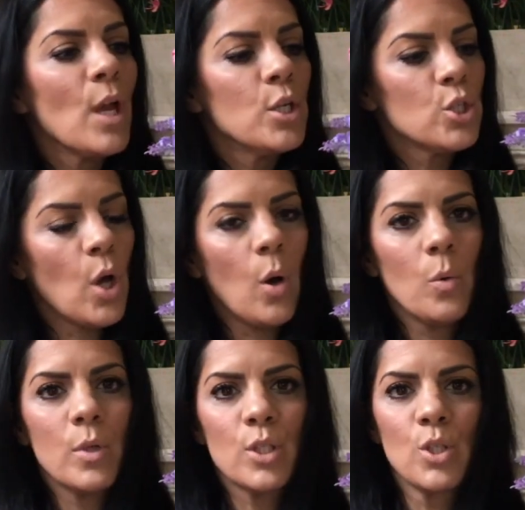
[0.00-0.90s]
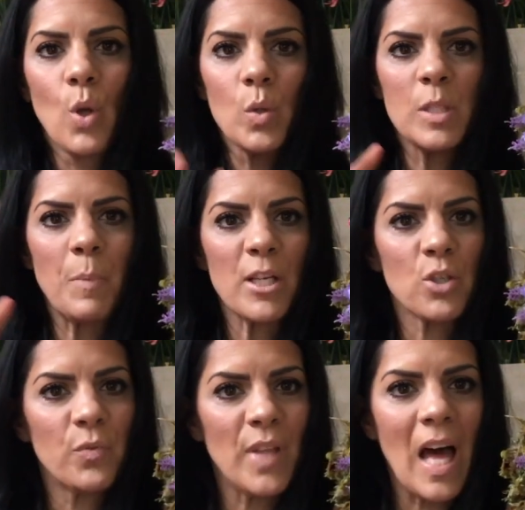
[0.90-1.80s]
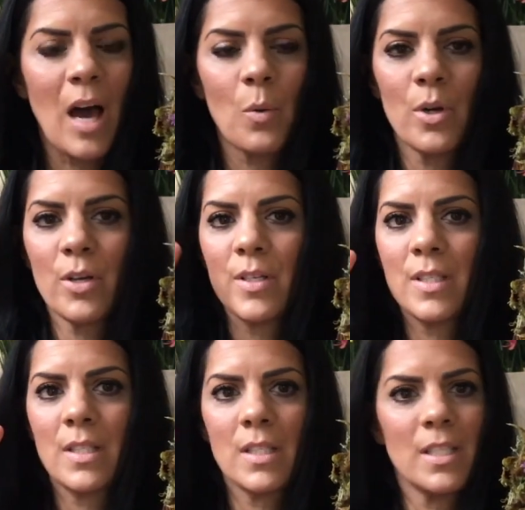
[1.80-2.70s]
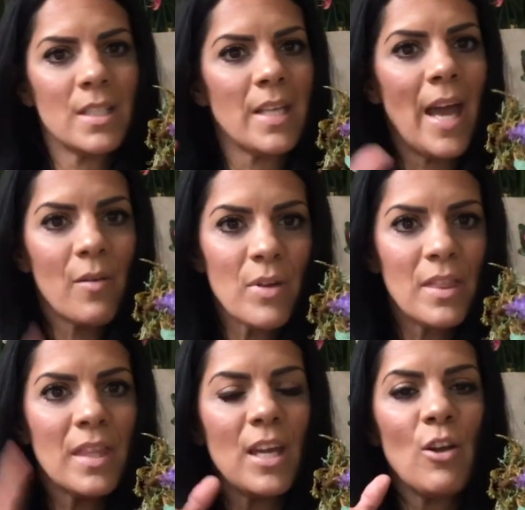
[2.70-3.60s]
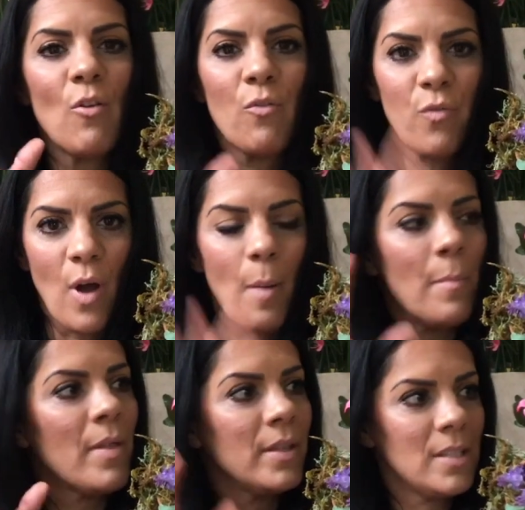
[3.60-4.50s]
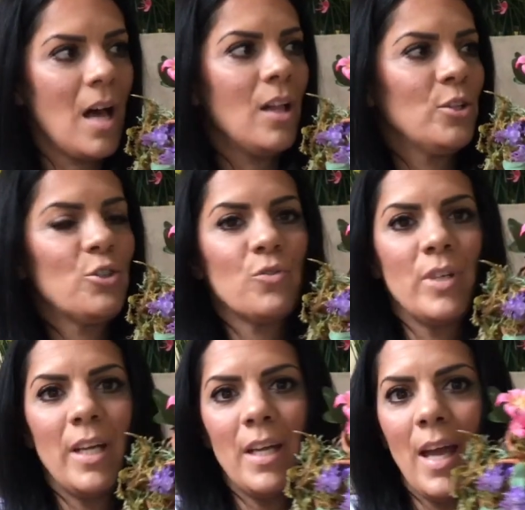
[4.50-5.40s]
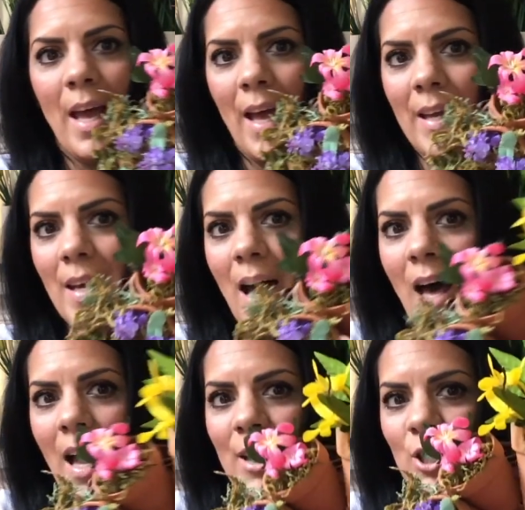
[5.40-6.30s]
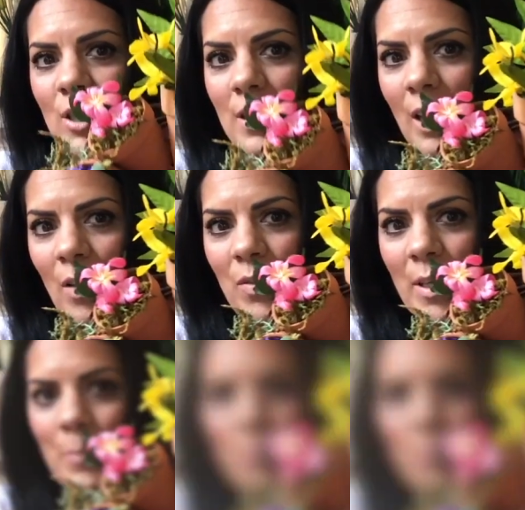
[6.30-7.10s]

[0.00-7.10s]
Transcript: So it's no special flowers. It's everything from the Dollar Tree, and I just love it.